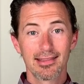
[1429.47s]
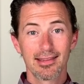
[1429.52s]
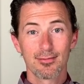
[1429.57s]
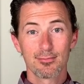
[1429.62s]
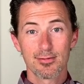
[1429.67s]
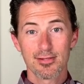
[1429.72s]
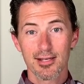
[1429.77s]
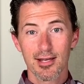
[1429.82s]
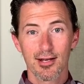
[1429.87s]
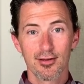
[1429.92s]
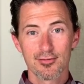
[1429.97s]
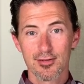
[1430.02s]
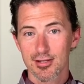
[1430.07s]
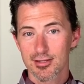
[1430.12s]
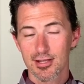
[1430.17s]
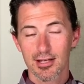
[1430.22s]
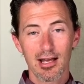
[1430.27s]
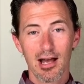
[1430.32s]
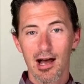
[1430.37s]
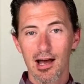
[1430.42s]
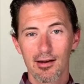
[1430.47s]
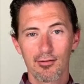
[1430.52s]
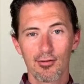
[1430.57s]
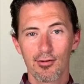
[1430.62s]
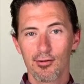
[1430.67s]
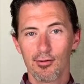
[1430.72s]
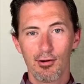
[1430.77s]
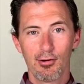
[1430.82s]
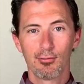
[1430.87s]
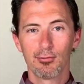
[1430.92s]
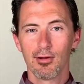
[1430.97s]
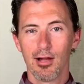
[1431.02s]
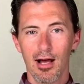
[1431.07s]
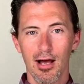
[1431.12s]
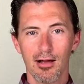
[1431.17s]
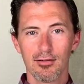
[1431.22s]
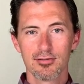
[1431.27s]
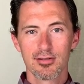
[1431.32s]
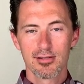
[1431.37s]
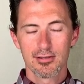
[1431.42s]
themselves as the God of their own
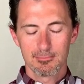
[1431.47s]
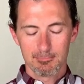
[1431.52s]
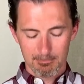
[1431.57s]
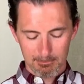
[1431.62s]
lives,